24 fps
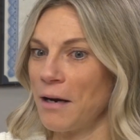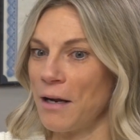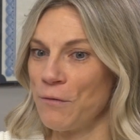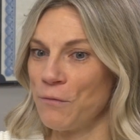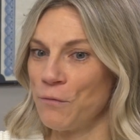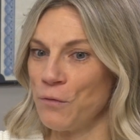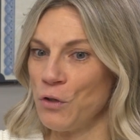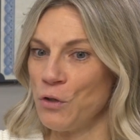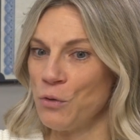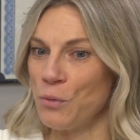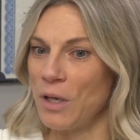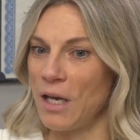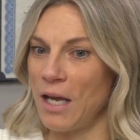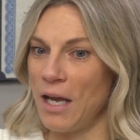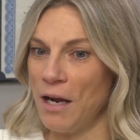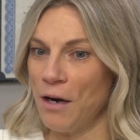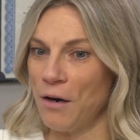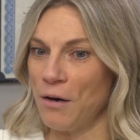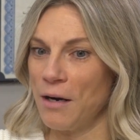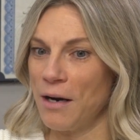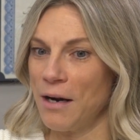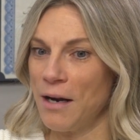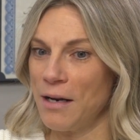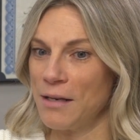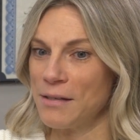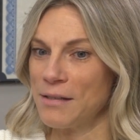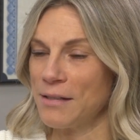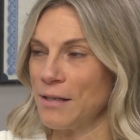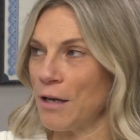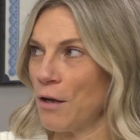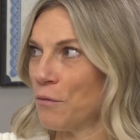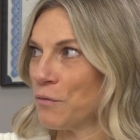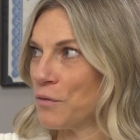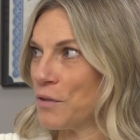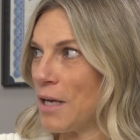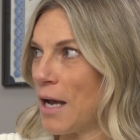if you carry
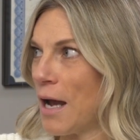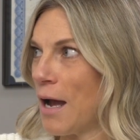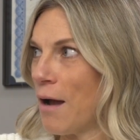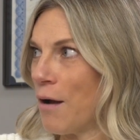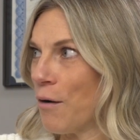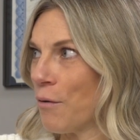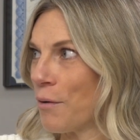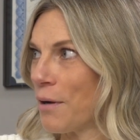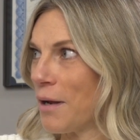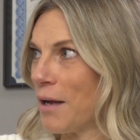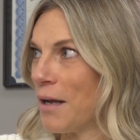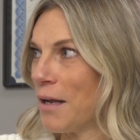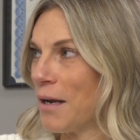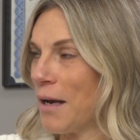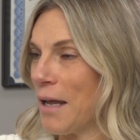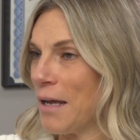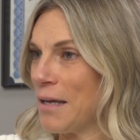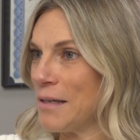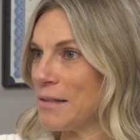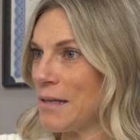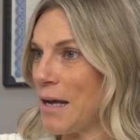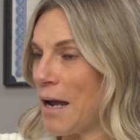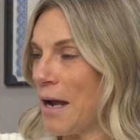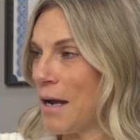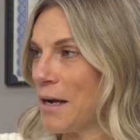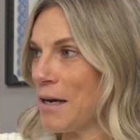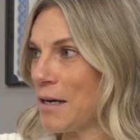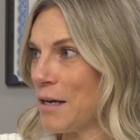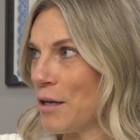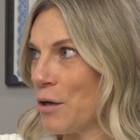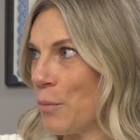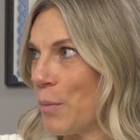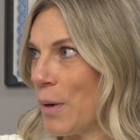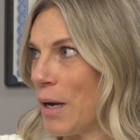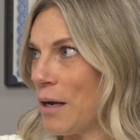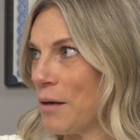self-doubt and
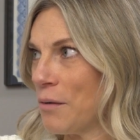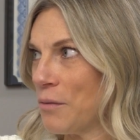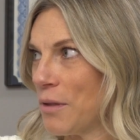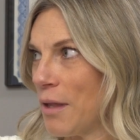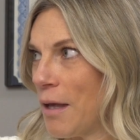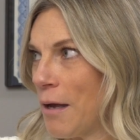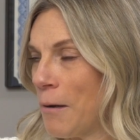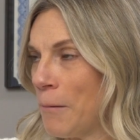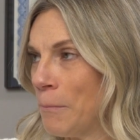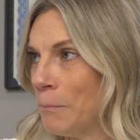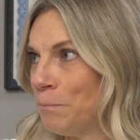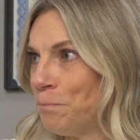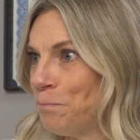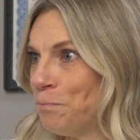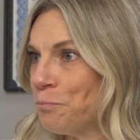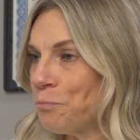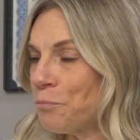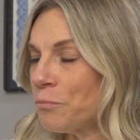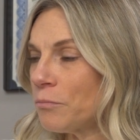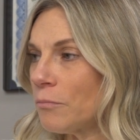anxiety about them,